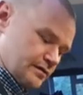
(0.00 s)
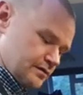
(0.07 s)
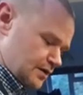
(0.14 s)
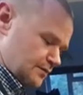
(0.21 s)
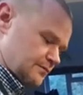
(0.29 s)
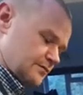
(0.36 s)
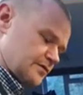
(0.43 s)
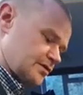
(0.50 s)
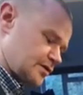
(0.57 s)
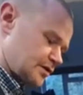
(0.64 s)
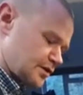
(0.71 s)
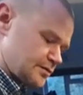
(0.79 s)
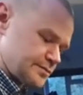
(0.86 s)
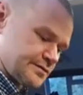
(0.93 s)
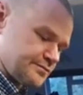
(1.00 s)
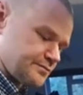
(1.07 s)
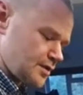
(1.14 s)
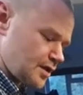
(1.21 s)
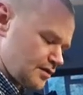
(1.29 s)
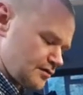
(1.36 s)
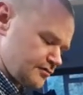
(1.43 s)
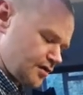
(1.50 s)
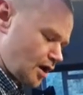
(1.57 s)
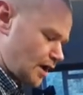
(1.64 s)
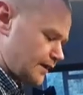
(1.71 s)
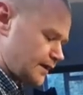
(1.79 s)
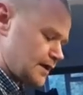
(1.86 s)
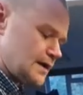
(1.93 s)
That'll be
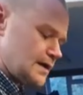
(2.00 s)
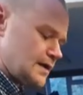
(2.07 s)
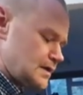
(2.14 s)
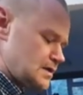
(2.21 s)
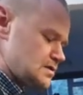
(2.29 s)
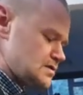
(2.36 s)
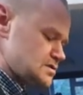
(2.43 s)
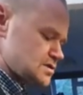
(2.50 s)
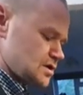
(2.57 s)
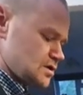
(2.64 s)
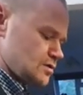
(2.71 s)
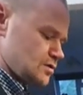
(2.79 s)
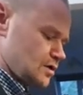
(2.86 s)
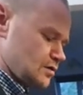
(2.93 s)
fine. So I